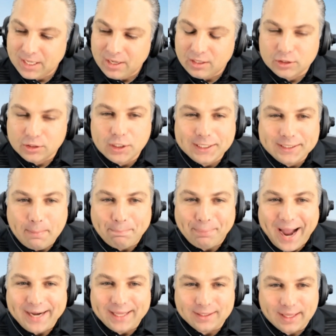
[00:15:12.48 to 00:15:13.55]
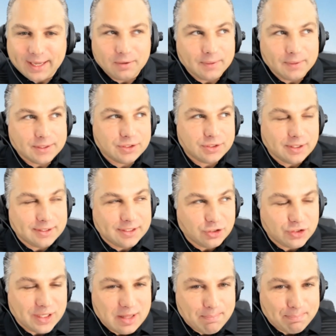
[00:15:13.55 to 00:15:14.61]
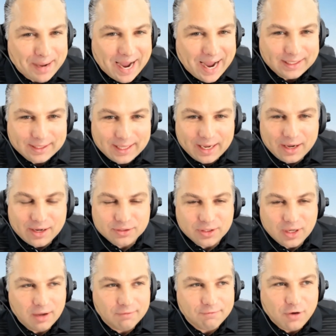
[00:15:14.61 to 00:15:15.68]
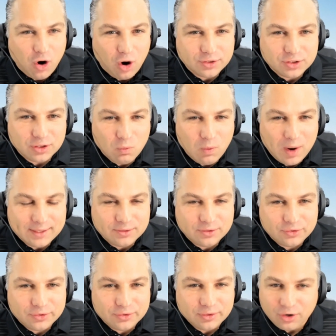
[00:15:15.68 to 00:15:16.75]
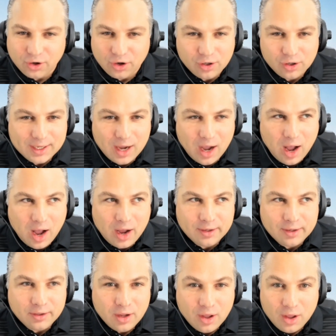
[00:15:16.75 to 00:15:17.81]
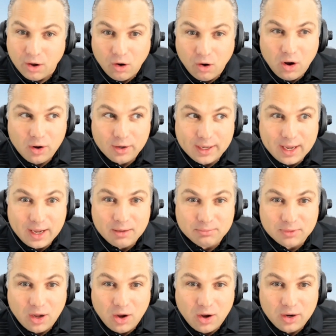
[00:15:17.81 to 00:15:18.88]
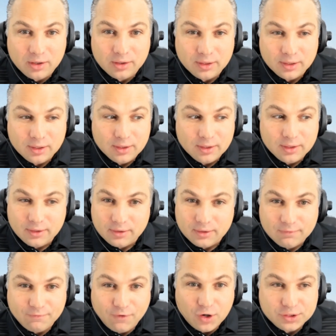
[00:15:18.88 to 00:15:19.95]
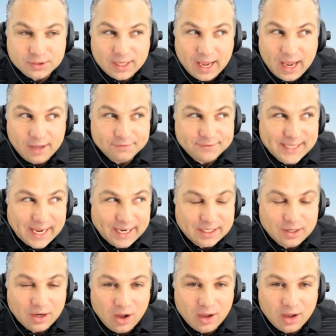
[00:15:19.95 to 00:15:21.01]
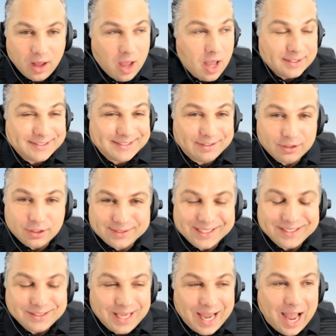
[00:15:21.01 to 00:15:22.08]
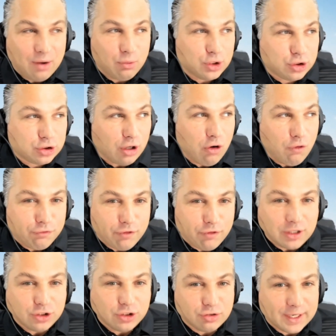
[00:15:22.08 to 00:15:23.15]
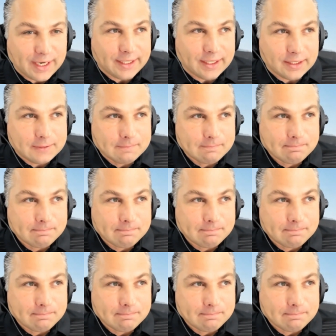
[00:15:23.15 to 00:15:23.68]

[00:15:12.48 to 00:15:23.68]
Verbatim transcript: Look at the body language. Did you see the body language of Carson Wentz early on, all game long, first half, second half? This guy was so frustrated.